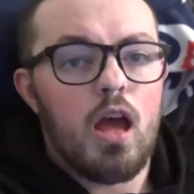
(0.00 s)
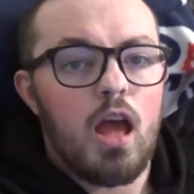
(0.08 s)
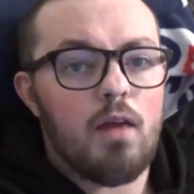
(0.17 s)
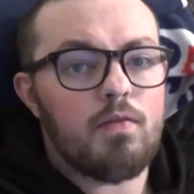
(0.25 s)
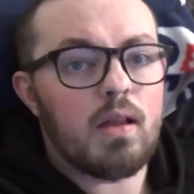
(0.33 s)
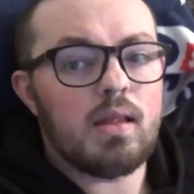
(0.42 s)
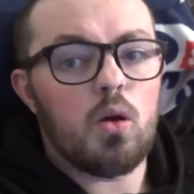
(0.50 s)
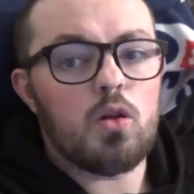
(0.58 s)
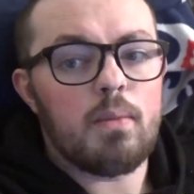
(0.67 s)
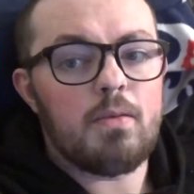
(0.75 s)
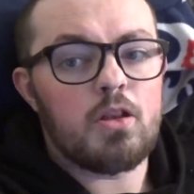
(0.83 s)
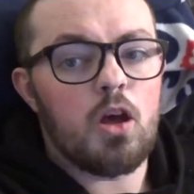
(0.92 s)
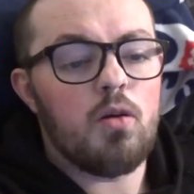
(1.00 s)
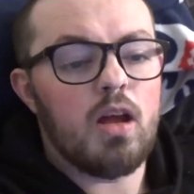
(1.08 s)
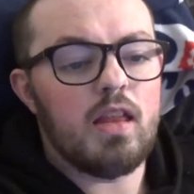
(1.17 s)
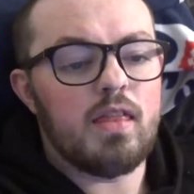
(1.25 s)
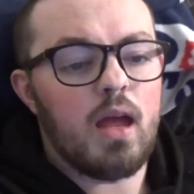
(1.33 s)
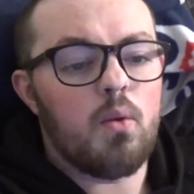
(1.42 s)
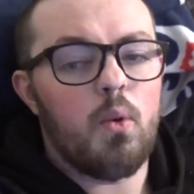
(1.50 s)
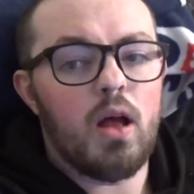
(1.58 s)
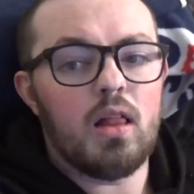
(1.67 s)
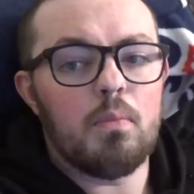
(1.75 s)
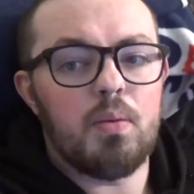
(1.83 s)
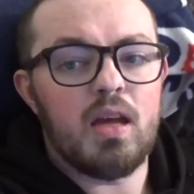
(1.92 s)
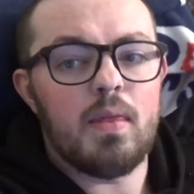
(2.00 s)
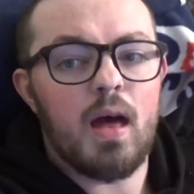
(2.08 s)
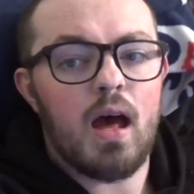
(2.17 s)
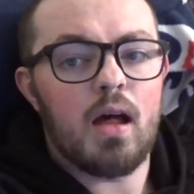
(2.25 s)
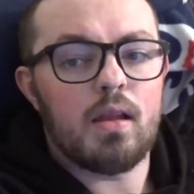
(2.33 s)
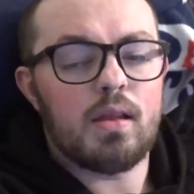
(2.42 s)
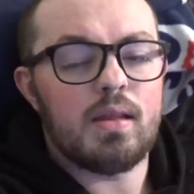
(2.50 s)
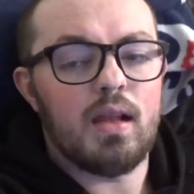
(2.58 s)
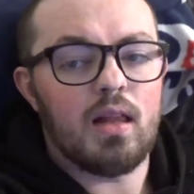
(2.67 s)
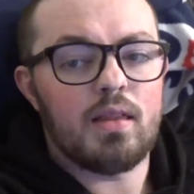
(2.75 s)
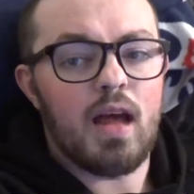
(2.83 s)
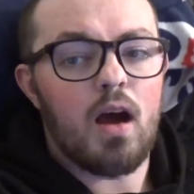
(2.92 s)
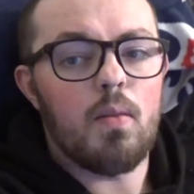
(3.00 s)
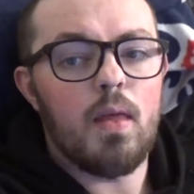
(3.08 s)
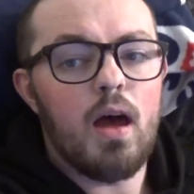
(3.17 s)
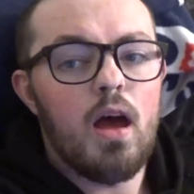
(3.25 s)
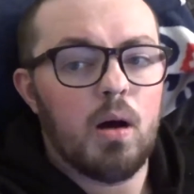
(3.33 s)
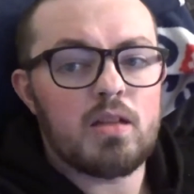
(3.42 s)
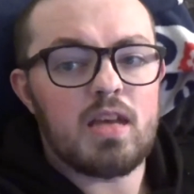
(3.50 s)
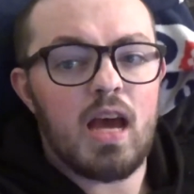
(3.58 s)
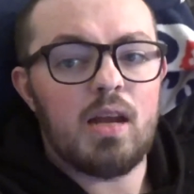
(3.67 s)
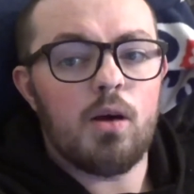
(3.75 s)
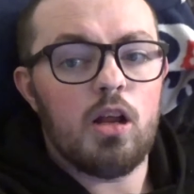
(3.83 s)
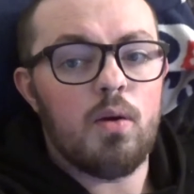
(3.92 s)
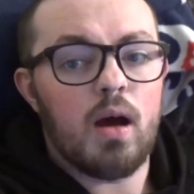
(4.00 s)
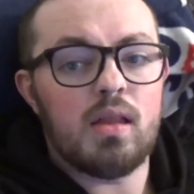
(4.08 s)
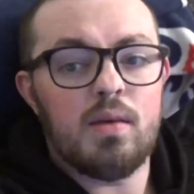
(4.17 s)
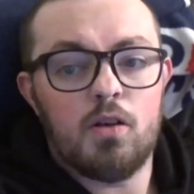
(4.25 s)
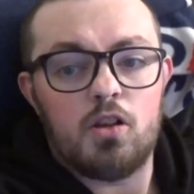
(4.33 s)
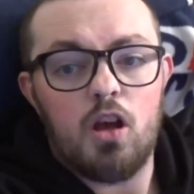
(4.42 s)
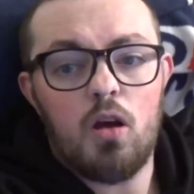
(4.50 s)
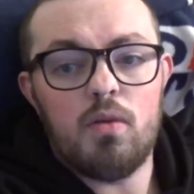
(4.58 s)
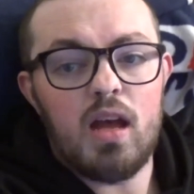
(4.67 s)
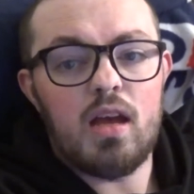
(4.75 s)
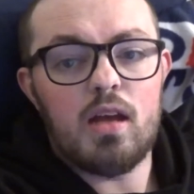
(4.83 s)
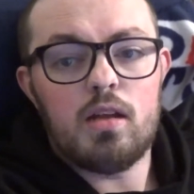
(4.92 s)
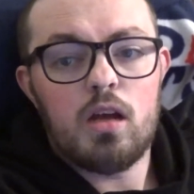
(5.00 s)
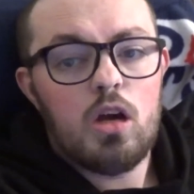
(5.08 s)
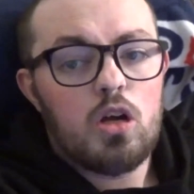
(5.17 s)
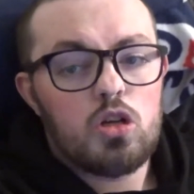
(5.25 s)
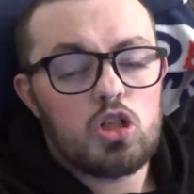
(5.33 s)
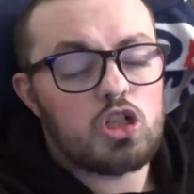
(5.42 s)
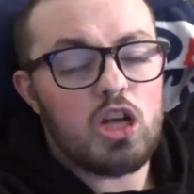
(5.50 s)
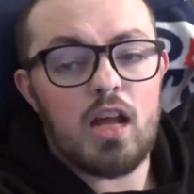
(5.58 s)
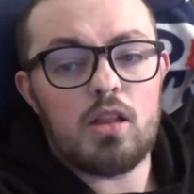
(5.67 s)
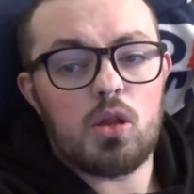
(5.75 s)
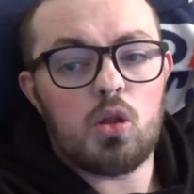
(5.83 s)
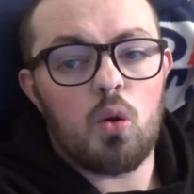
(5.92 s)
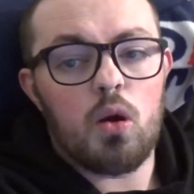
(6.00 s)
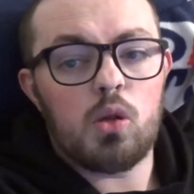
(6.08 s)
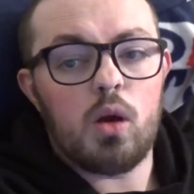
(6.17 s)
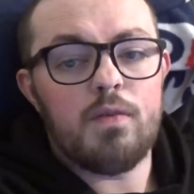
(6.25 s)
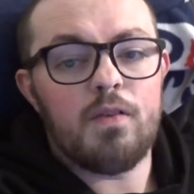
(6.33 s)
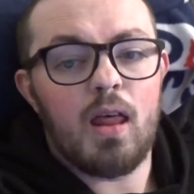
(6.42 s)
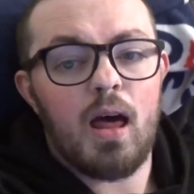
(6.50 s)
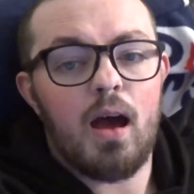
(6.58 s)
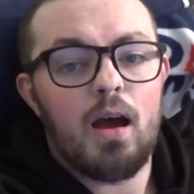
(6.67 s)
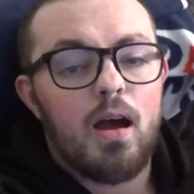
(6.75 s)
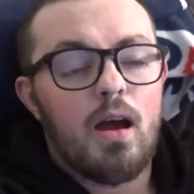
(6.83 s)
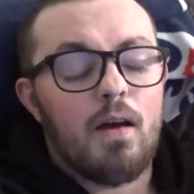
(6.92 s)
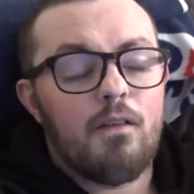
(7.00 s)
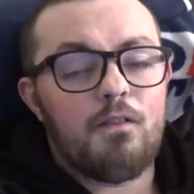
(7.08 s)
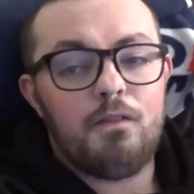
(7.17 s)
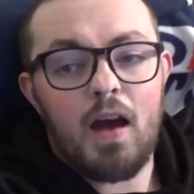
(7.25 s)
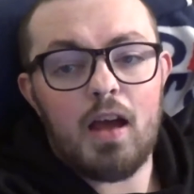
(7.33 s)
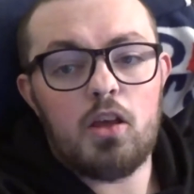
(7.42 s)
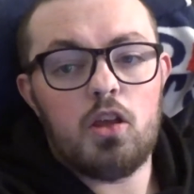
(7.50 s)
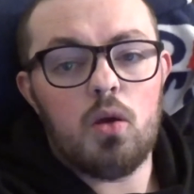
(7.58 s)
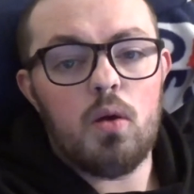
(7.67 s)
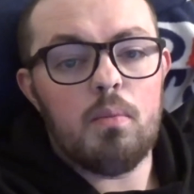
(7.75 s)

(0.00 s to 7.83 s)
If there's still time to donate, they will be there still down there. But anyone who has either donated, shared the stories or anything like that, thank you.